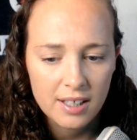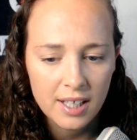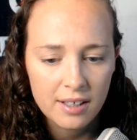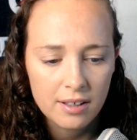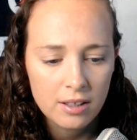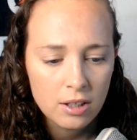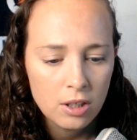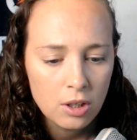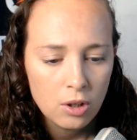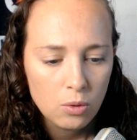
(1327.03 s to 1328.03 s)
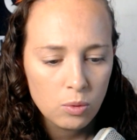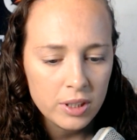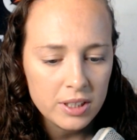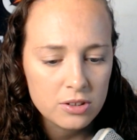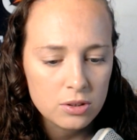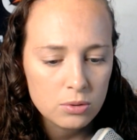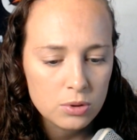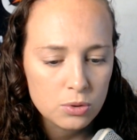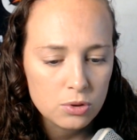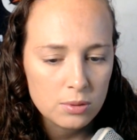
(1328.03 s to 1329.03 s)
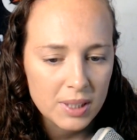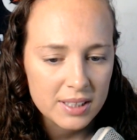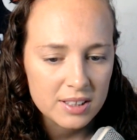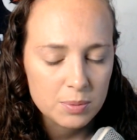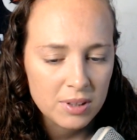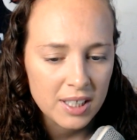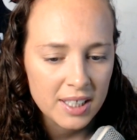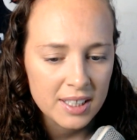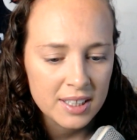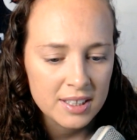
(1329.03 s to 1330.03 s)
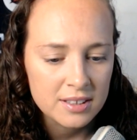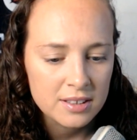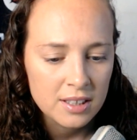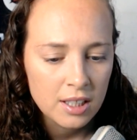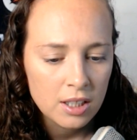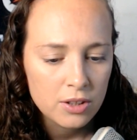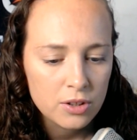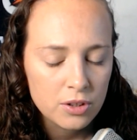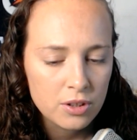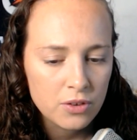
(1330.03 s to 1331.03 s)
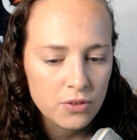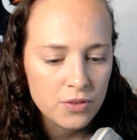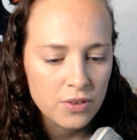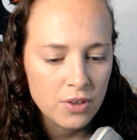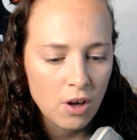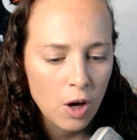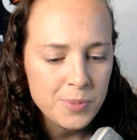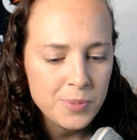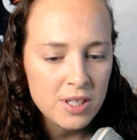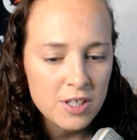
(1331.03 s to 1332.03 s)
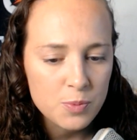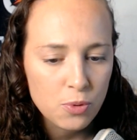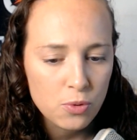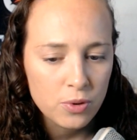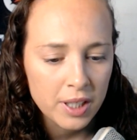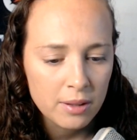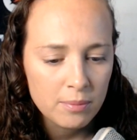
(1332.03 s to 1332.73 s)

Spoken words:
And what is so cool about this play is, up to this point,